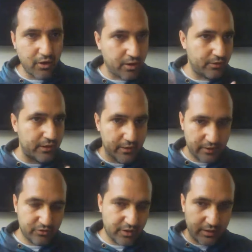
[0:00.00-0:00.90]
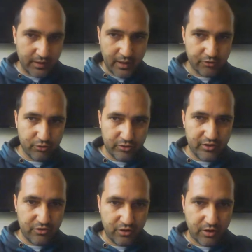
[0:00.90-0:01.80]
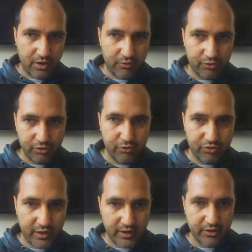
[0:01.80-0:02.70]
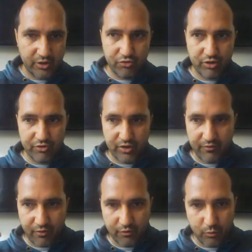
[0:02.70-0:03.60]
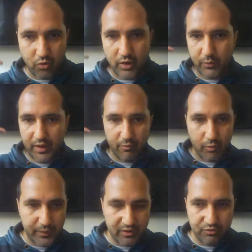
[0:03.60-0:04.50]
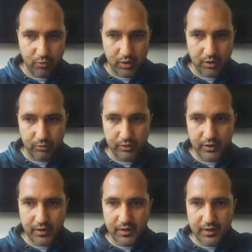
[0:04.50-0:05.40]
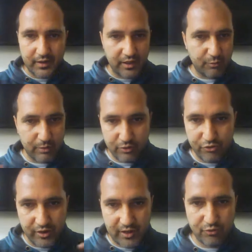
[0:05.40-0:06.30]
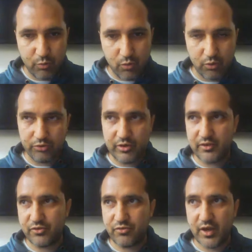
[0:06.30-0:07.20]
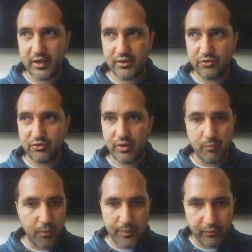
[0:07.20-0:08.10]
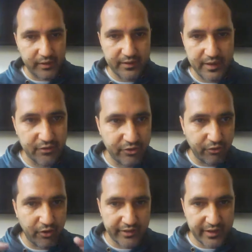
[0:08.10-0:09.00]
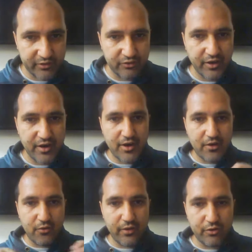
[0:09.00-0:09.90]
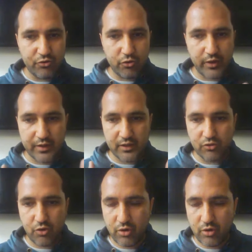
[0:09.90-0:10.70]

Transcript: not only, as I say, casualties are reduced in countries that are involved in war and we have a more peaceful world, less pollution, less wars, less violence, more building things and growing things rather than destroying things.